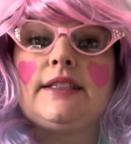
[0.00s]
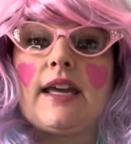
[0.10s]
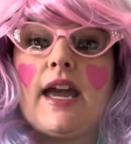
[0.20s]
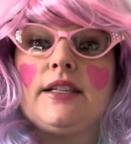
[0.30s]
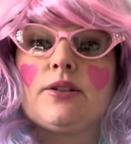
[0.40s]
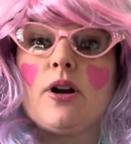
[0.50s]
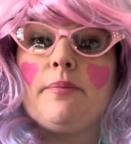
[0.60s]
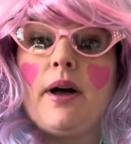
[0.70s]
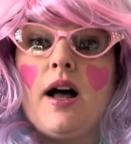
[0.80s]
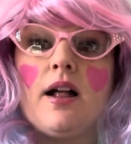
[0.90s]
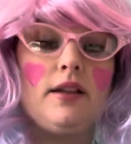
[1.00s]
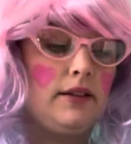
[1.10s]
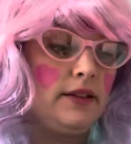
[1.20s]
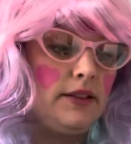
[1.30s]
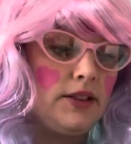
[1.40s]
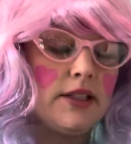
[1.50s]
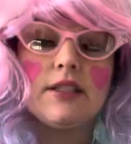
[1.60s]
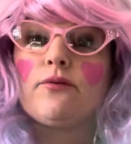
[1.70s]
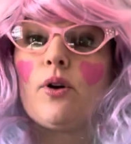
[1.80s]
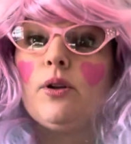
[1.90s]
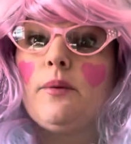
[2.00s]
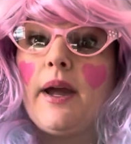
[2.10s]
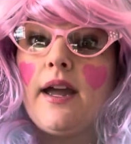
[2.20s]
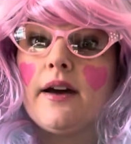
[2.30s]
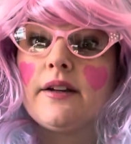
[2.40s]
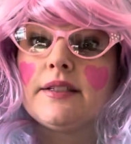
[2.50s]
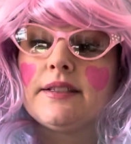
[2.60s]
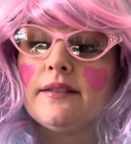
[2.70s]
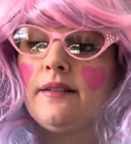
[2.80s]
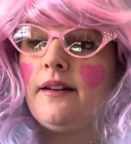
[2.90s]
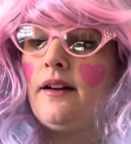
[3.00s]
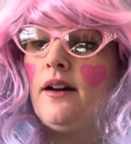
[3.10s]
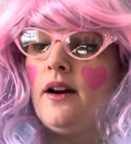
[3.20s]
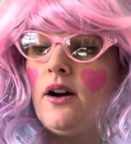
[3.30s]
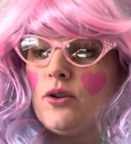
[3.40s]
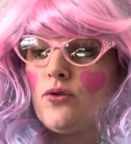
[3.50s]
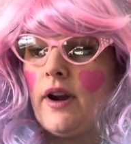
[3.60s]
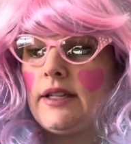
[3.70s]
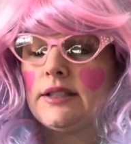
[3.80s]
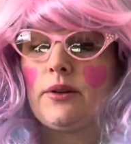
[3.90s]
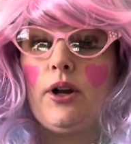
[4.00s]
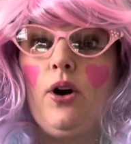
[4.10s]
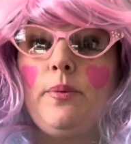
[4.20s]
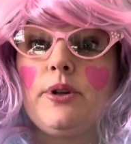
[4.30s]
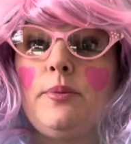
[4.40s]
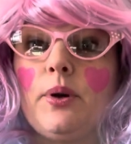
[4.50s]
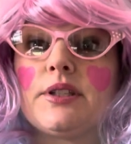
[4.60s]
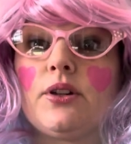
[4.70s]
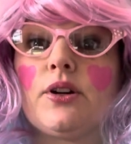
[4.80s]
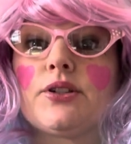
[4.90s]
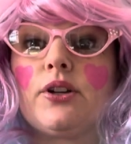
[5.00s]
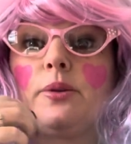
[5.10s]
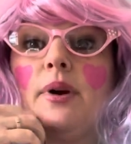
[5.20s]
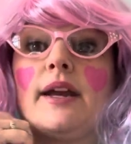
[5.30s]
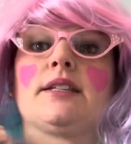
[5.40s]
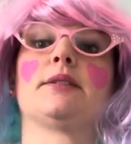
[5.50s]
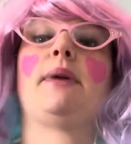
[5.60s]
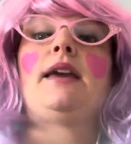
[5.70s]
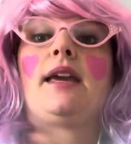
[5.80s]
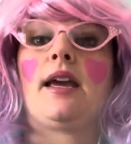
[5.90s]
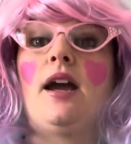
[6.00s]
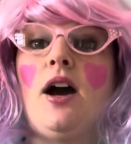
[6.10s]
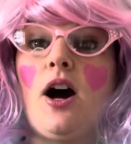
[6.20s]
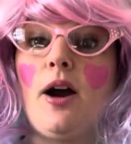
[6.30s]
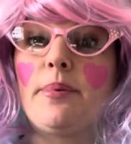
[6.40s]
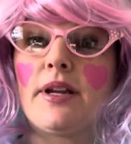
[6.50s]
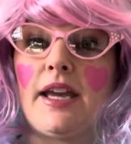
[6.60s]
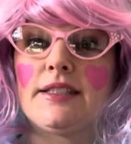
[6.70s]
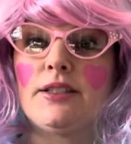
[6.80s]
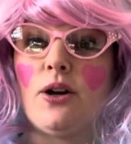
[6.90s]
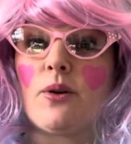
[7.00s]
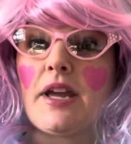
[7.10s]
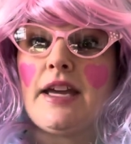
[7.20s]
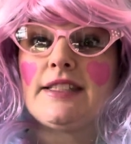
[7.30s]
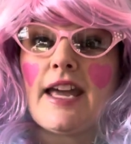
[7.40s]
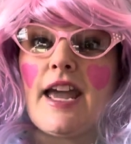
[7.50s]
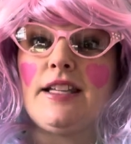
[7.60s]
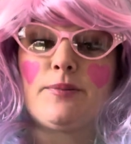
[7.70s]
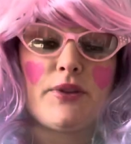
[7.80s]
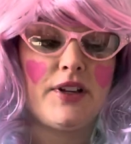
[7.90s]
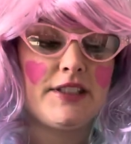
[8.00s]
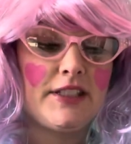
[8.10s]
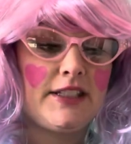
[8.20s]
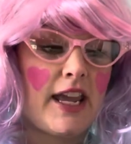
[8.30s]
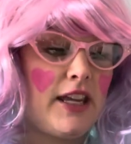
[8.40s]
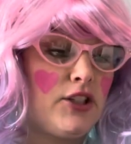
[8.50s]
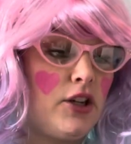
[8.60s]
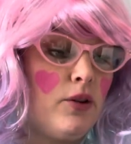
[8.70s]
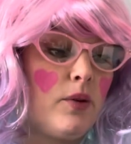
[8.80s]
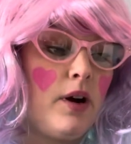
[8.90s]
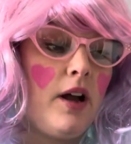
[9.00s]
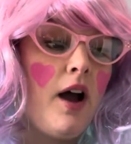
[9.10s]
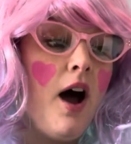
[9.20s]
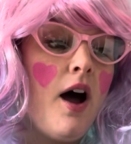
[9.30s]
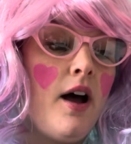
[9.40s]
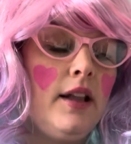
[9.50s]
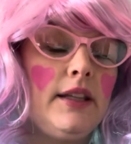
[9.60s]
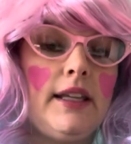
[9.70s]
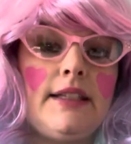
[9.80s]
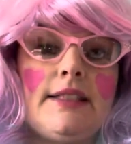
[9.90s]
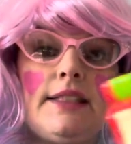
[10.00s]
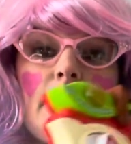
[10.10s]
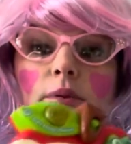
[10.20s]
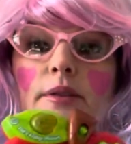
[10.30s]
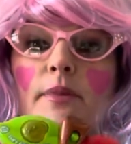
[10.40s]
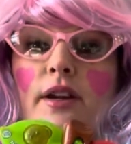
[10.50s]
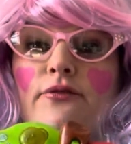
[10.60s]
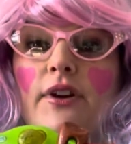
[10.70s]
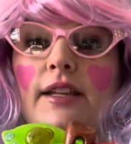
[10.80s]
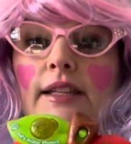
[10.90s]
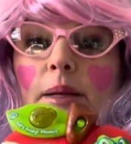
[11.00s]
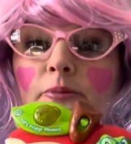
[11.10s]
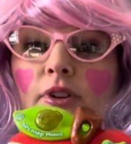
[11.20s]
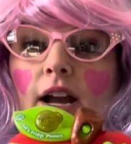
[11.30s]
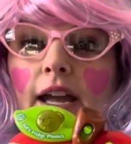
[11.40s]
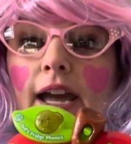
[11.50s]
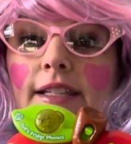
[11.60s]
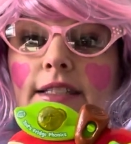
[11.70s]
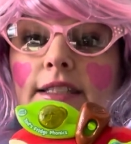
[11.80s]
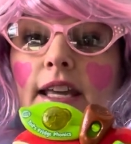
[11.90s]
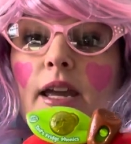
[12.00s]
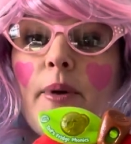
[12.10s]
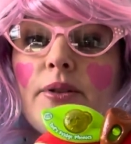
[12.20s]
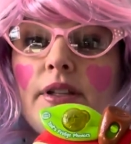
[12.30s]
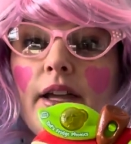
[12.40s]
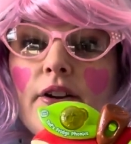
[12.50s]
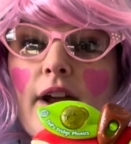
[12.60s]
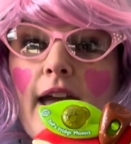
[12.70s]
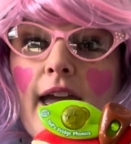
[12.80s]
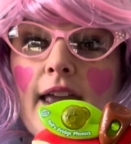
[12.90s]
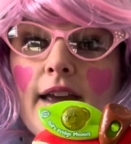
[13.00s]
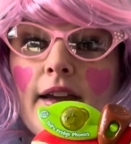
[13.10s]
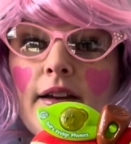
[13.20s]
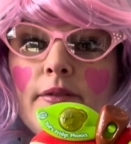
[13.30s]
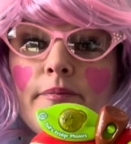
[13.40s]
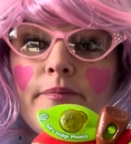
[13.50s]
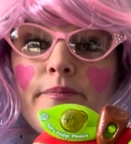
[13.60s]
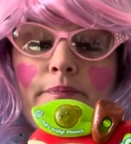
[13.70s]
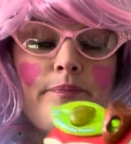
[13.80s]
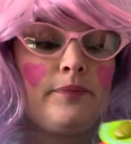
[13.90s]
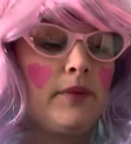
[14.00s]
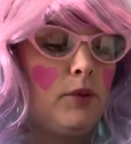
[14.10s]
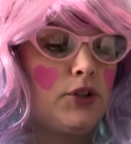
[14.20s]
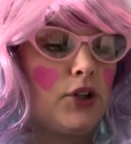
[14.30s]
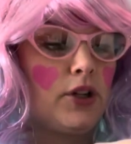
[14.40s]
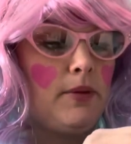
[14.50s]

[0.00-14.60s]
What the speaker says: a, so our ball doesn't roll away on us. Great, so I hope you boys and girls are going to practice making uppercase and lowercase a's with us today too. Let's see what my friend Leapfrog has to say about the letter A. We'll turn him